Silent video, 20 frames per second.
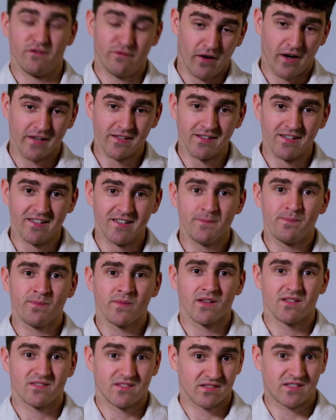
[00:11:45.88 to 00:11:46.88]
Finally,
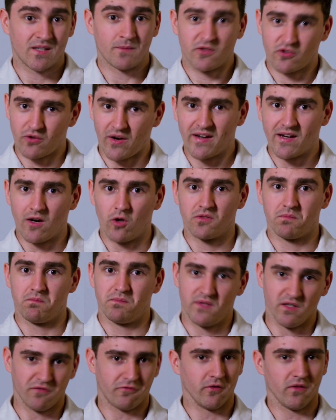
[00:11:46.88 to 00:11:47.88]
since I'm trying
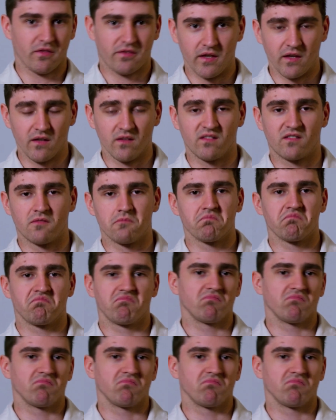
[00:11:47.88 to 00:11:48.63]
out different things,